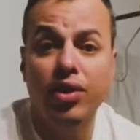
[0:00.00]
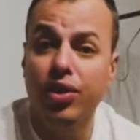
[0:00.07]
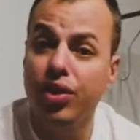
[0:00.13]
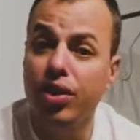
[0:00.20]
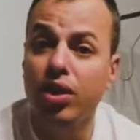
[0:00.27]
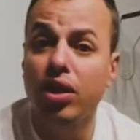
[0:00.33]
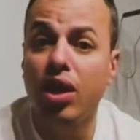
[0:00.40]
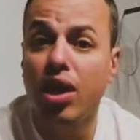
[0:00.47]
the
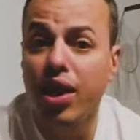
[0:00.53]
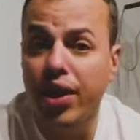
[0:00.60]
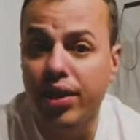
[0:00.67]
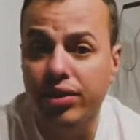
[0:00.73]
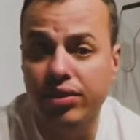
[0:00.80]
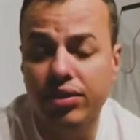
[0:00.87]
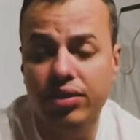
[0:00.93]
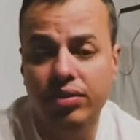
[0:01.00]

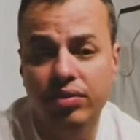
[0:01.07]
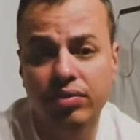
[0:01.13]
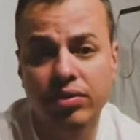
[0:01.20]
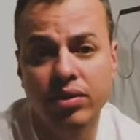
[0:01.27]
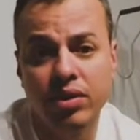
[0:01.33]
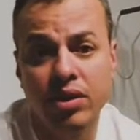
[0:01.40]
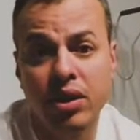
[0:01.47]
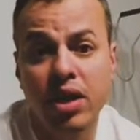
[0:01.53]
glide,
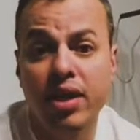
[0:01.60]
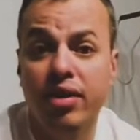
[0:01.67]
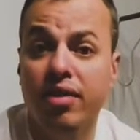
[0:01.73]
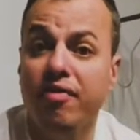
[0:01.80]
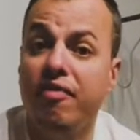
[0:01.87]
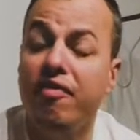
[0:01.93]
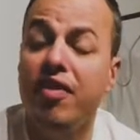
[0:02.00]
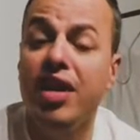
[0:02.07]
the
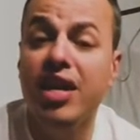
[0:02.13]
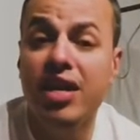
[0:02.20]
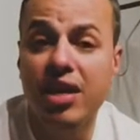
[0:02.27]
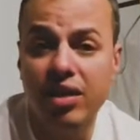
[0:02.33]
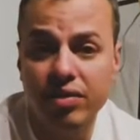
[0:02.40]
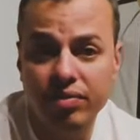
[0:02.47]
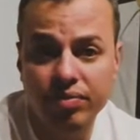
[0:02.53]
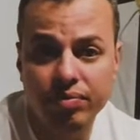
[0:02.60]

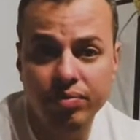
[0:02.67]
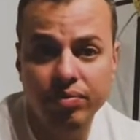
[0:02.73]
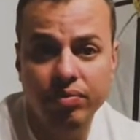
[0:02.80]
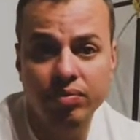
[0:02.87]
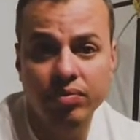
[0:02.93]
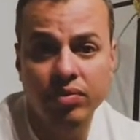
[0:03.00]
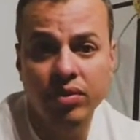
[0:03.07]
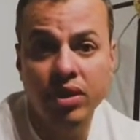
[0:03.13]
feeling,
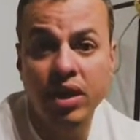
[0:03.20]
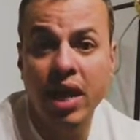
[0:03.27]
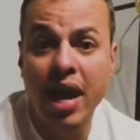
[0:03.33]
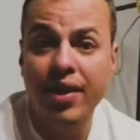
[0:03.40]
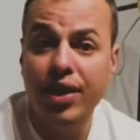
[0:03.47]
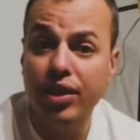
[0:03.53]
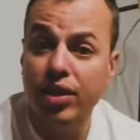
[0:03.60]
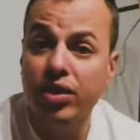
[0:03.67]
and
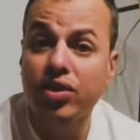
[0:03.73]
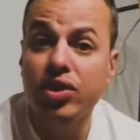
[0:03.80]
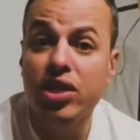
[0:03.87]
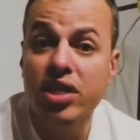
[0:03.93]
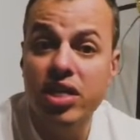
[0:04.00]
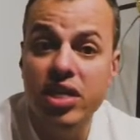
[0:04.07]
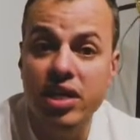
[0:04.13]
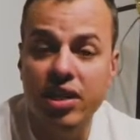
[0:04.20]
then the
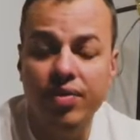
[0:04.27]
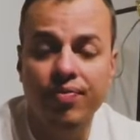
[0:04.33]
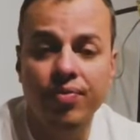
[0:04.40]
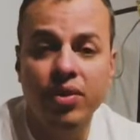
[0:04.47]
turning.